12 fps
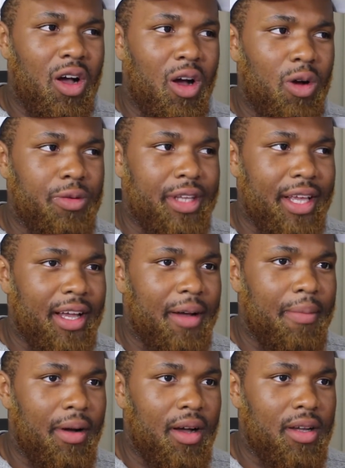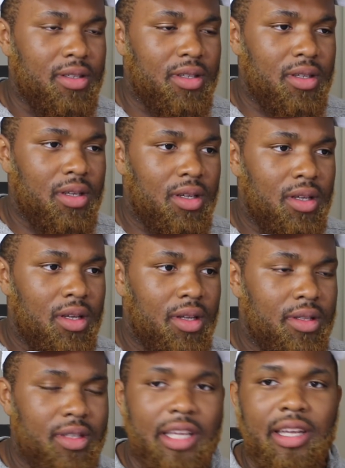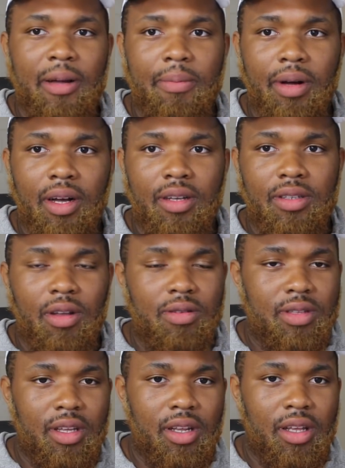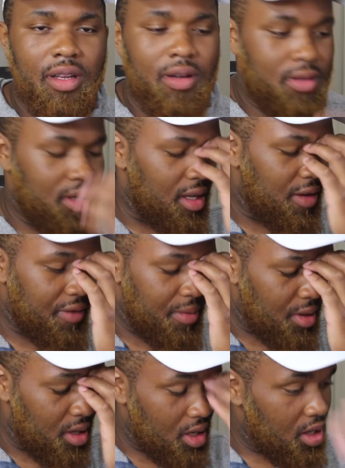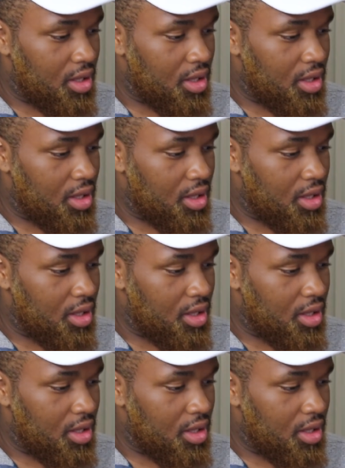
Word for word: Oh, take out bars. Take out bars. Don't steal it. Don't steal it from me.